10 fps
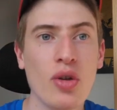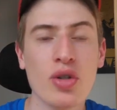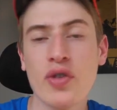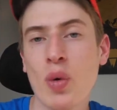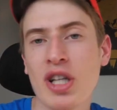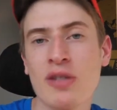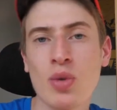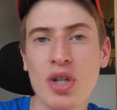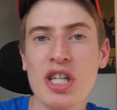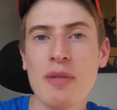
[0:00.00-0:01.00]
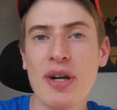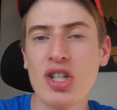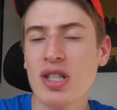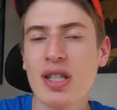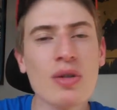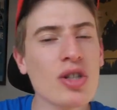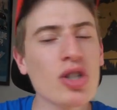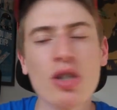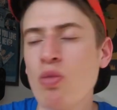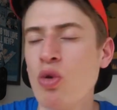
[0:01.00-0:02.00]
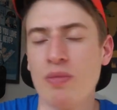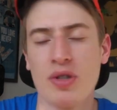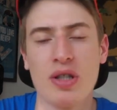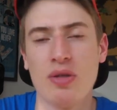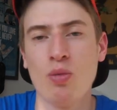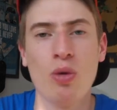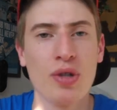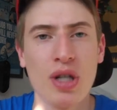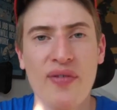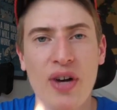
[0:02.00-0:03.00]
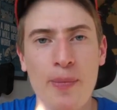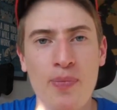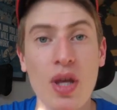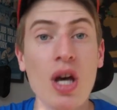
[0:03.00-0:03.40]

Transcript: those few items on eBay just to warm yourself up.